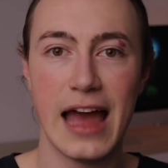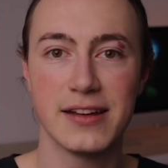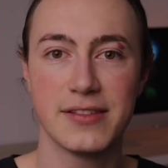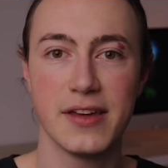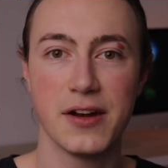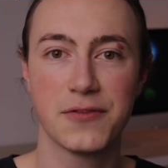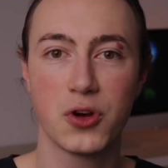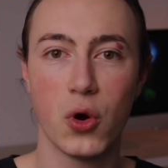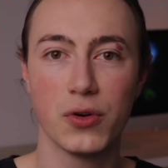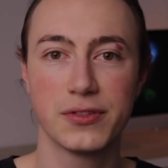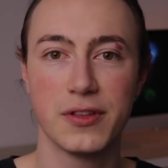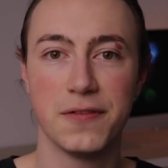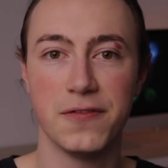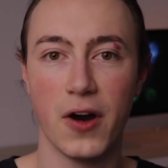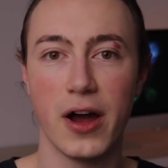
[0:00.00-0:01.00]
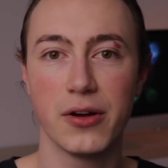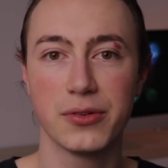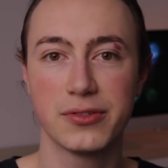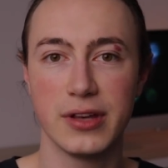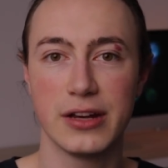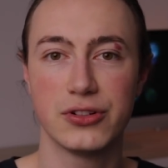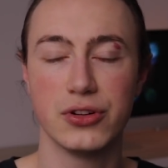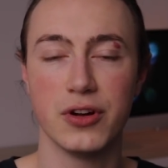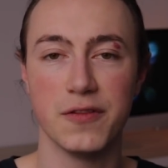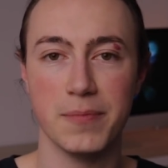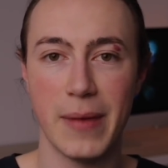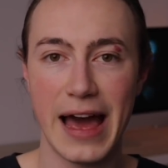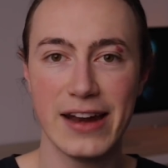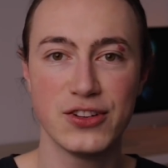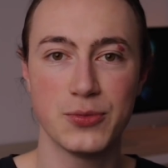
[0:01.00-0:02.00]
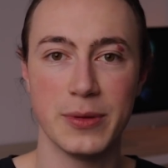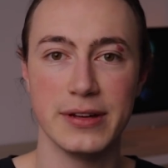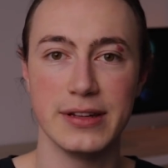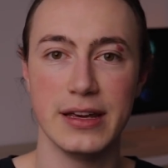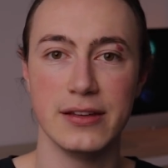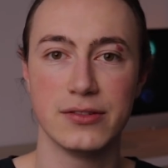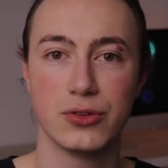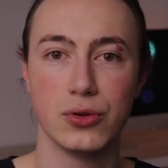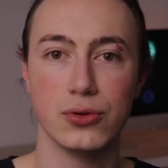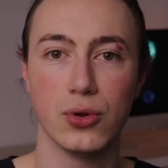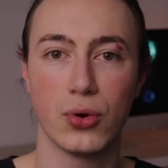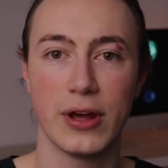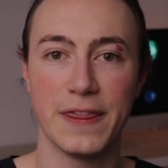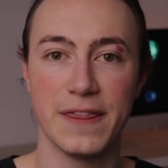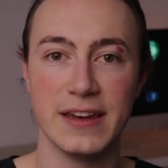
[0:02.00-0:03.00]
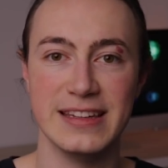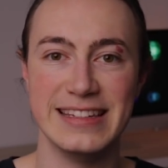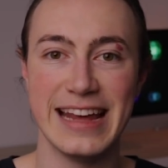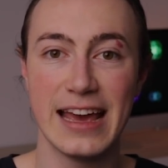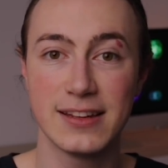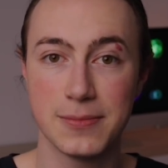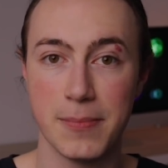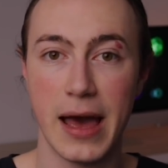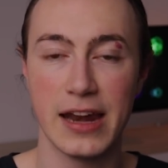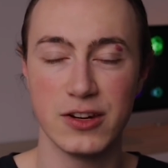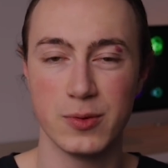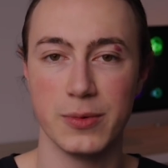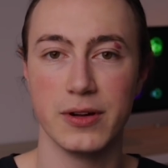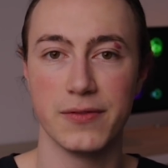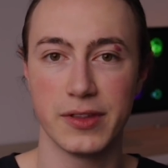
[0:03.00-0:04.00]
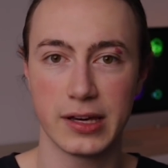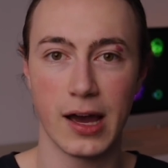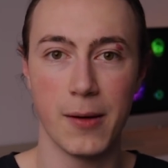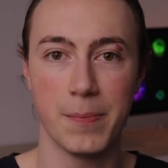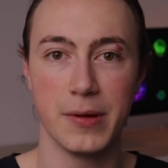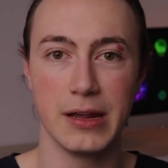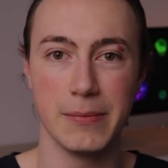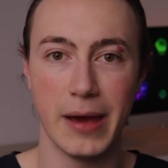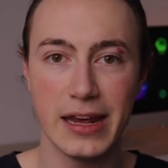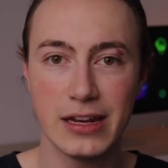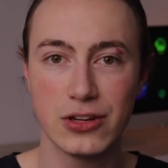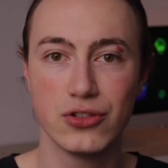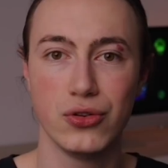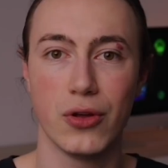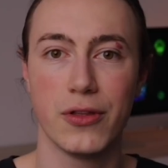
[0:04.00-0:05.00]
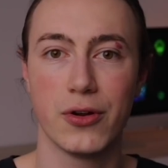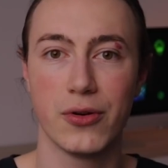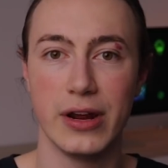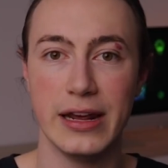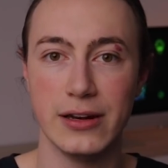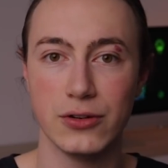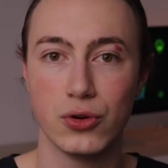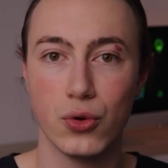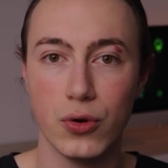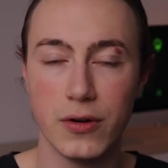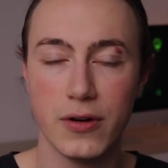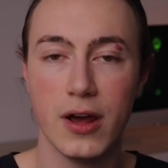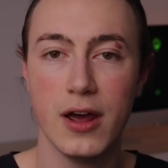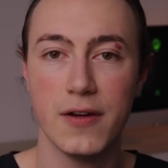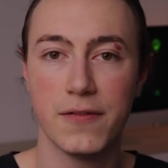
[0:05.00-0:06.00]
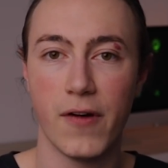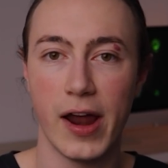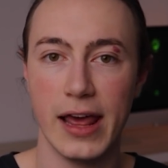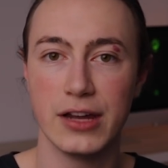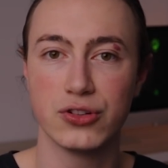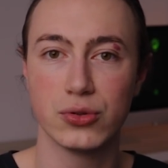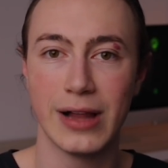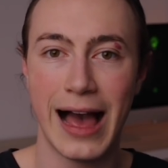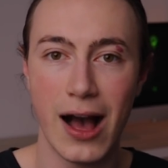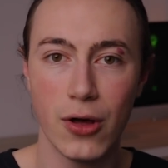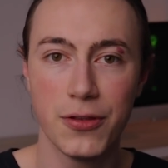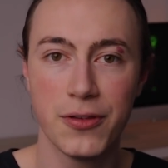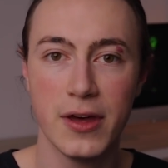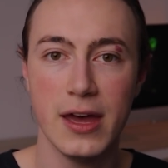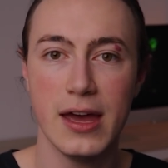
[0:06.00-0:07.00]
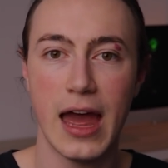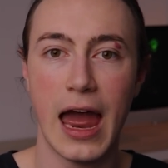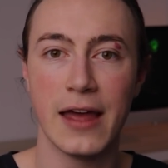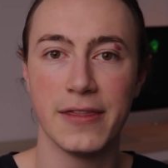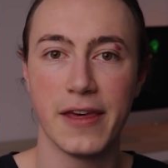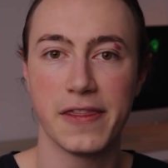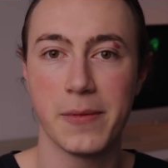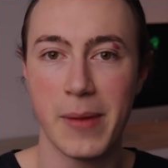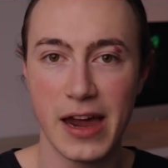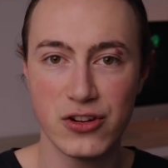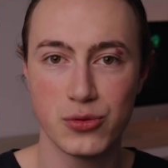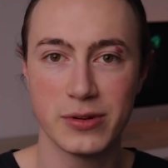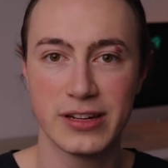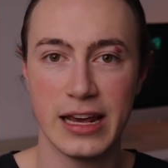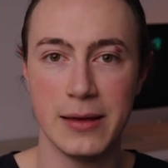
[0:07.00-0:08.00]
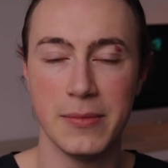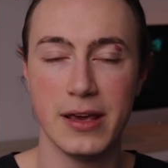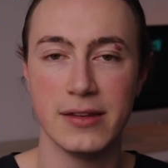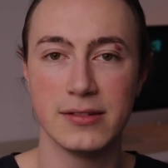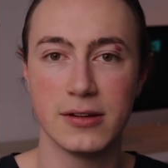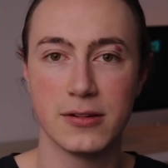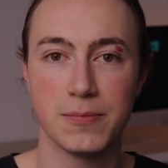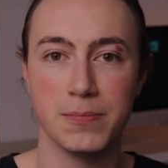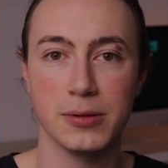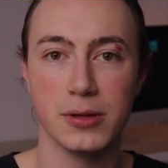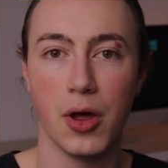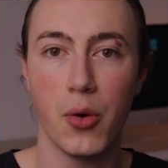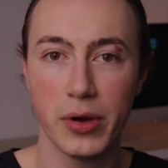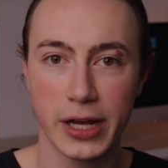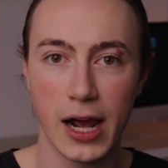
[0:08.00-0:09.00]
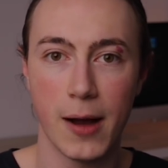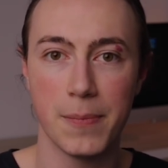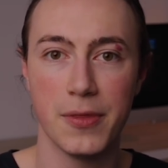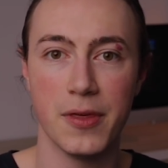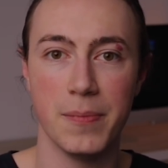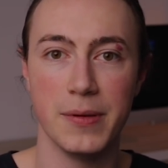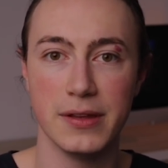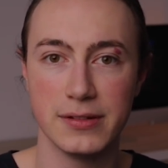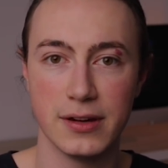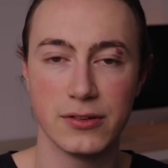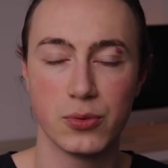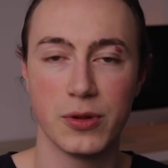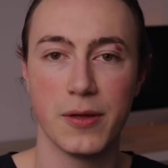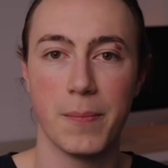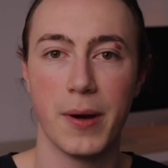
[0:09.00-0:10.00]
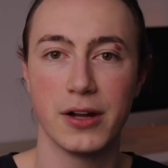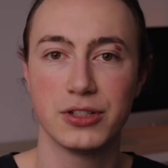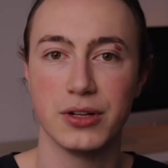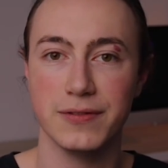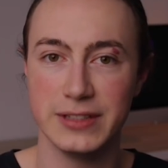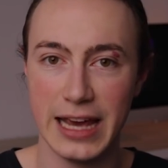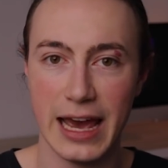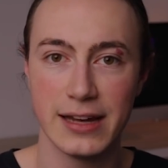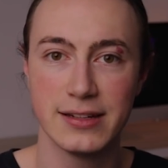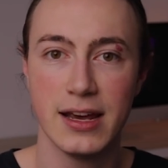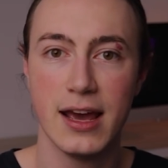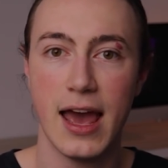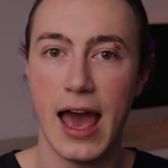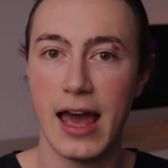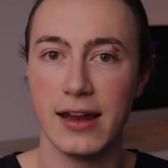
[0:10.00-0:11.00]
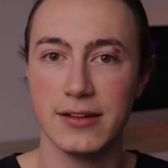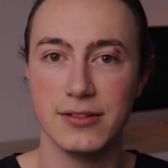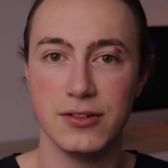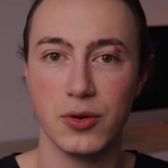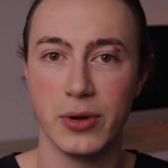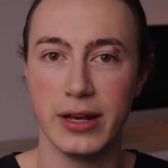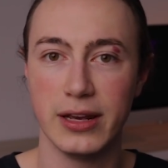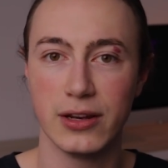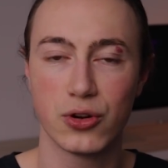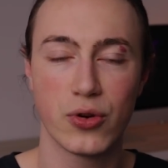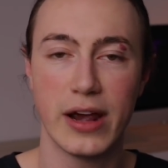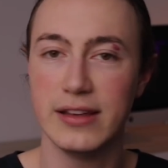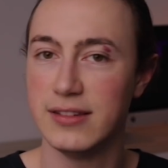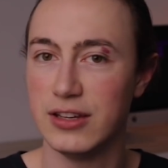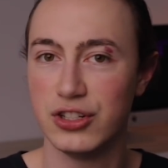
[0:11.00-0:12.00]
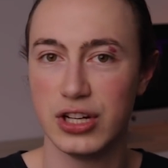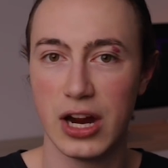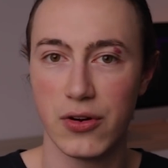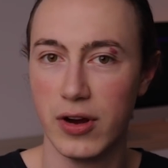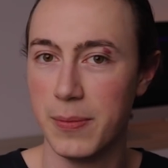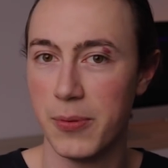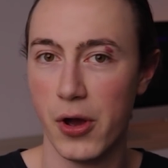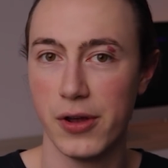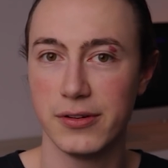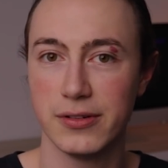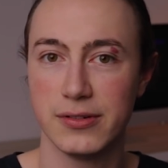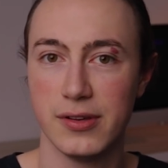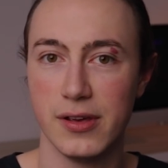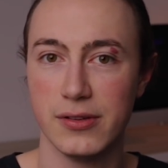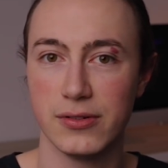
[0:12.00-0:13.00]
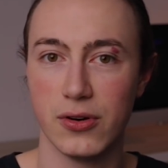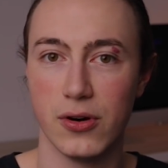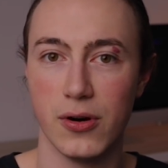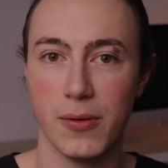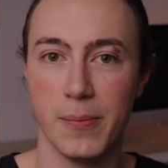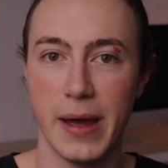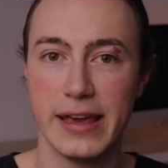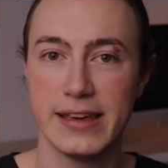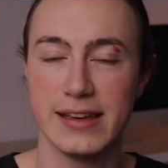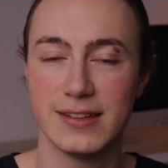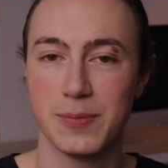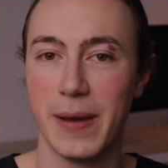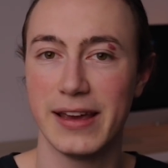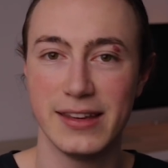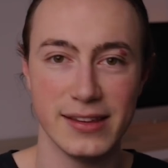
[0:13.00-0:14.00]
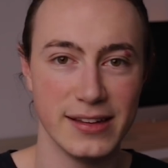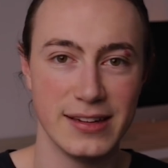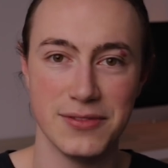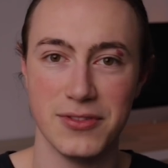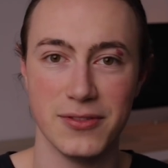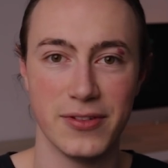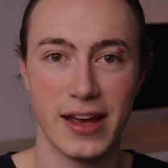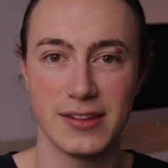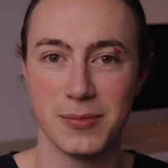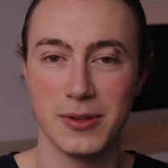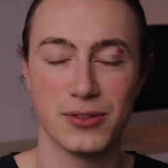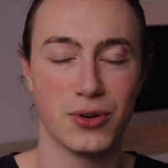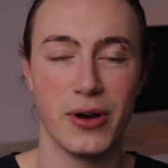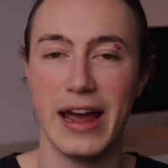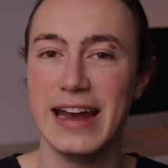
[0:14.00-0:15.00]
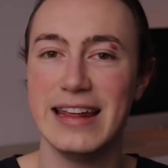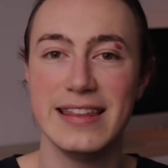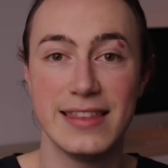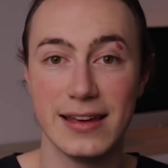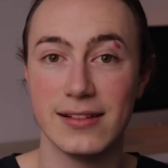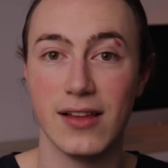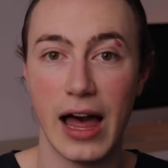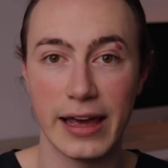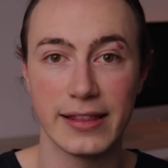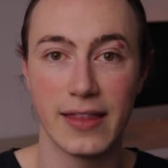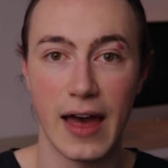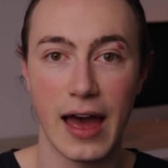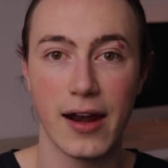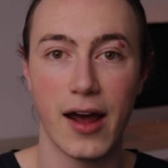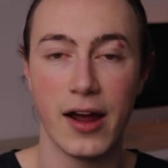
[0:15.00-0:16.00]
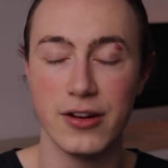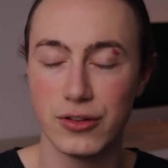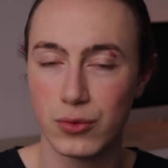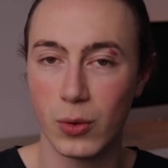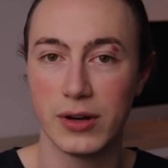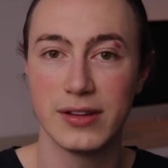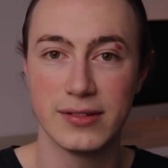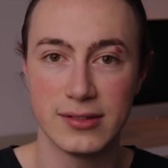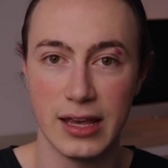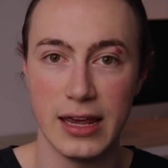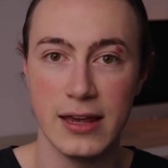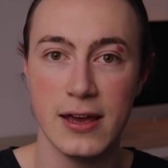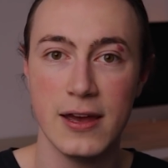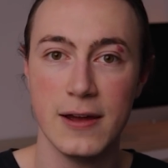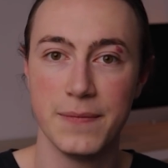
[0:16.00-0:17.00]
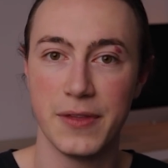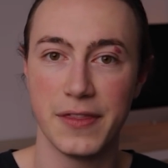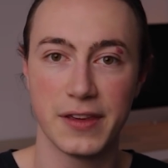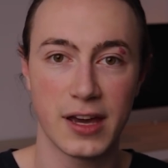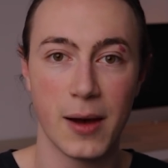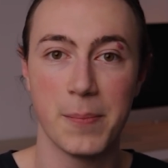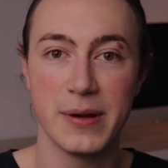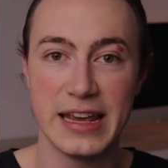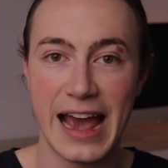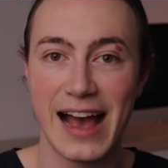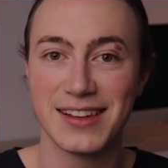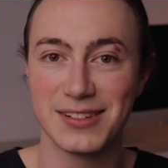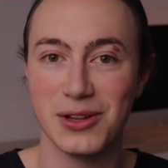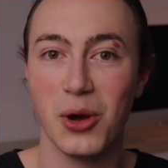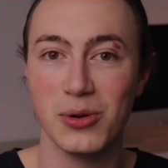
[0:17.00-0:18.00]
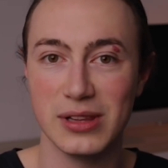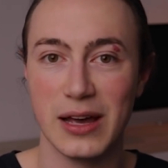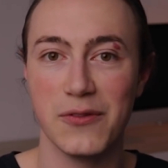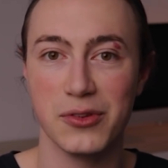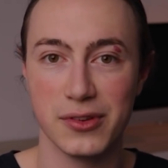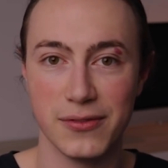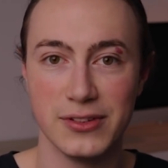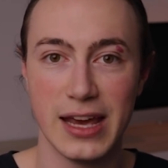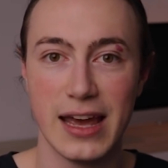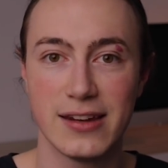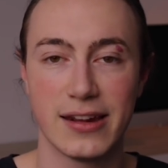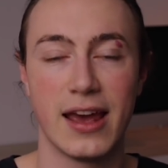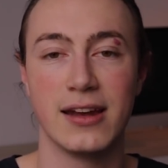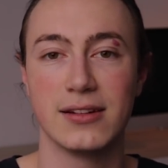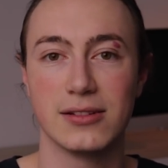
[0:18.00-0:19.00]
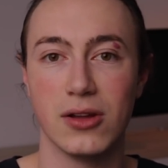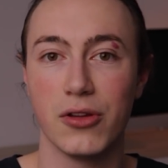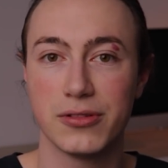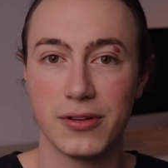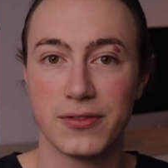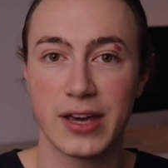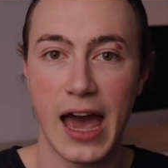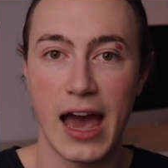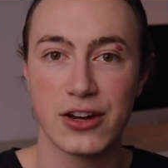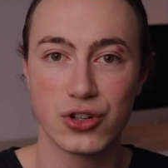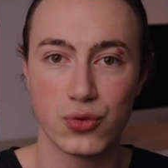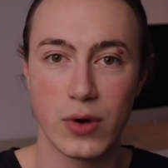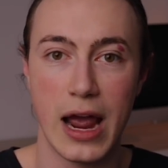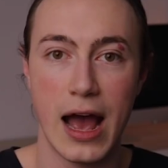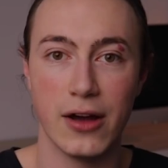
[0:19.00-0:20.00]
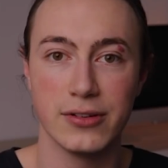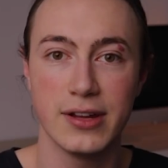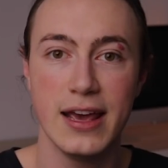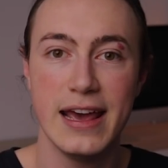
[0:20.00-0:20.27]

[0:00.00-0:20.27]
And then, of course, the final section of management is to look at the debt management of the company, making sure they're in good financial health and that the management team isn't blowing up the business with a bunch of debt and doing crazy share repurchases or making speculative investments or anything like that. I just want to see that the company has low levels of debt and lots of cash around